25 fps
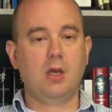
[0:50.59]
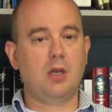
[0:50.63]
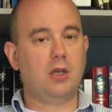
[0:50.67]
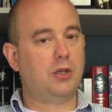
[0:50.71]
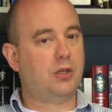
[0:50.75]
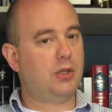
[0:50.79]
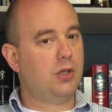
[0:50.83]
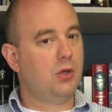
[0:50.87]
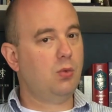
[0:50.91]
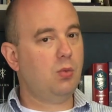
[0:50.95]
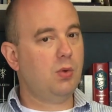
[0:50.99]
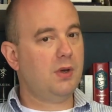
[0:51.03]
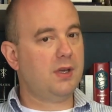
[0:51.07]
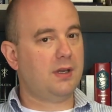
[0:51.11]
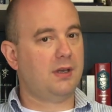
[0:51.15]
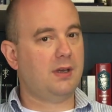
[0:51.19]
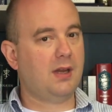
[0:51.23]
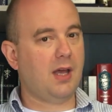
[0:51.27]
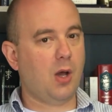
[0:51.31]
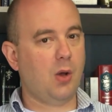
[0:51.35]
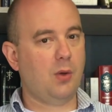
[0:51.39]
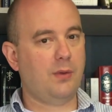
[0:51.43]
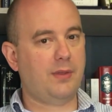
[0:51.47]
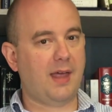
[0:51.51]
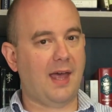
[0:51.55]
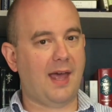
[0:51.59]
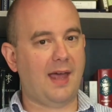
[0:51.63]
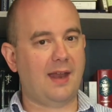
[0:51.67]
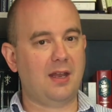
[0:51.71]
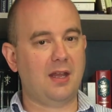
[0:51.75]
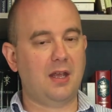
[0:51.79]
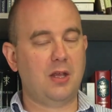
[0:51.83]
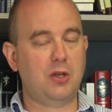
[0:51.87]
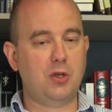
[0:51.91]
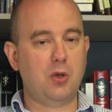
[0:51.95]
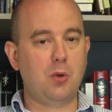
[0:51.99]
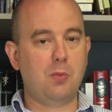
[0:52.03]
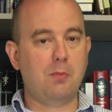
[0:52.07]
you would know that
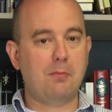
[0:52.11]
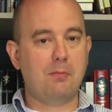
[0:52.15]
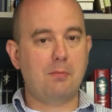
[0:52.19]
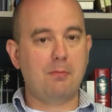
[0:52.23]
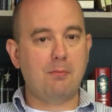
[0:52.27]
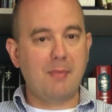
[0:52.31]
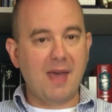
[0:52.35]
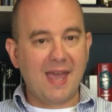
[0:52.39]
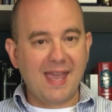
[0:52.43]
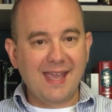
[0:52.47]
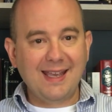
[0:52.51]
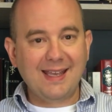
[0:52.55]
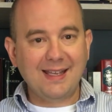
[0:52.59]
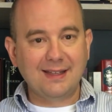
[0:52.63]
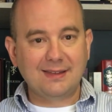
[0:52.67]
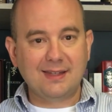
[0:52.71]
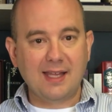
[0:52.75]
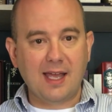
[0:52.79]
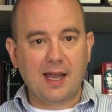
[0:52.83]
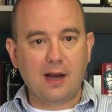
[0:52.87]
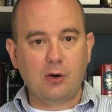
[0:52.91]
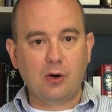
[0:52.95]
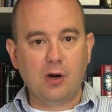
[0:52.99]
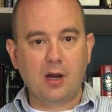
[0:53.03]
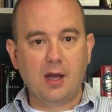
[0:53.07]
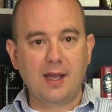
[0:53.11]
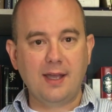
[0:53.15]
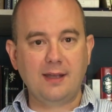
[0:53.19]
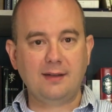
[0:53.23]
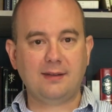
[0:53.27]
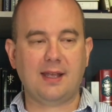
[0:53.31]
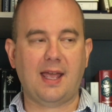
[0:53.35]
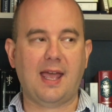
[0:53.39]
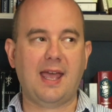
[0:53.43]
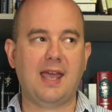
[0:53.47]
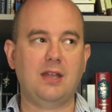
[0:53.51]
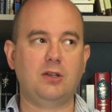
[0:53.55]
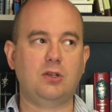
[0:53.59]
you may get that right
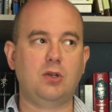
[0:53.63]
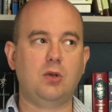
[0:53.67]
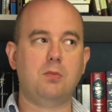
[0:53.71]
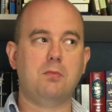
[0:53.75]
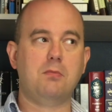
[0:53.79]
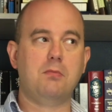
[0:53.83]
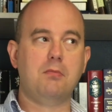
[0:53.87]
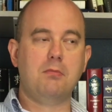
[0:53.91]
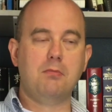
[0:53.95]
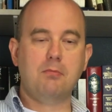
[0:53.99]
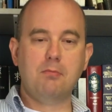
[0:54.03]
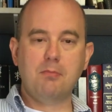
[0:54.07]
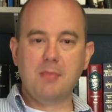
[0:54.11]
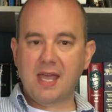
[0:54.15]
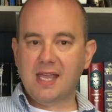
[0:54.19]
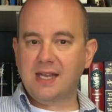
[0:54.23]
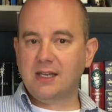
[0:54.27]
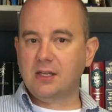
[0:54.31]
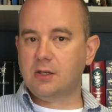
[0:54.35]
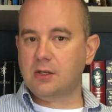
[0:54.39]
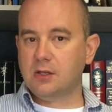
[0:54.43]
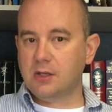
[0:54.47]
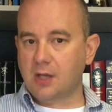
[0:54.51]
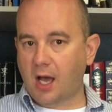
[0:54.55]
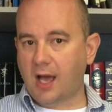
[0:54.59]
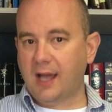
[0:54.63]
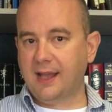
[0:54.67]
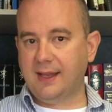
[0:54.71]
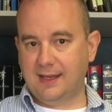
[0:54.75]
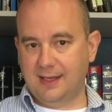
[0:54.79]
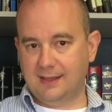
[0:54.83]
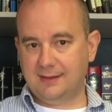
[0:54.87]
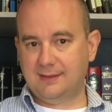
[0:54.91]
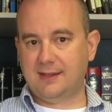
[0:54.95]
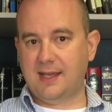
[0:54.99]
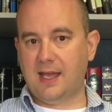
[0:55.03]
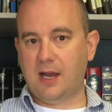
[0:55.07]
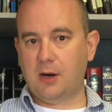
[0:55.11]
and you may not
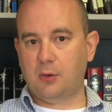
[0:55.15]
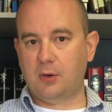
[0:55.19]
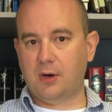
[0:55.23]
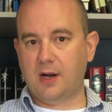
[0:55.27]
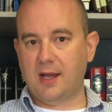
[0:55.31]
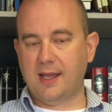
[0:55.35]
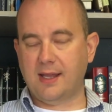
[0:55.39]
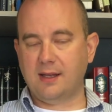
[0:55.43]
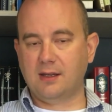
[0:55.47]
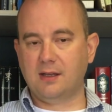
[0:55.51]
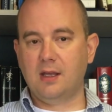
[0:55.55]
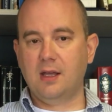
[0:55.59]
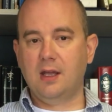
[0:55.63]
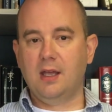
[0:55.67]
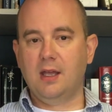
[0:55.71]
get that right.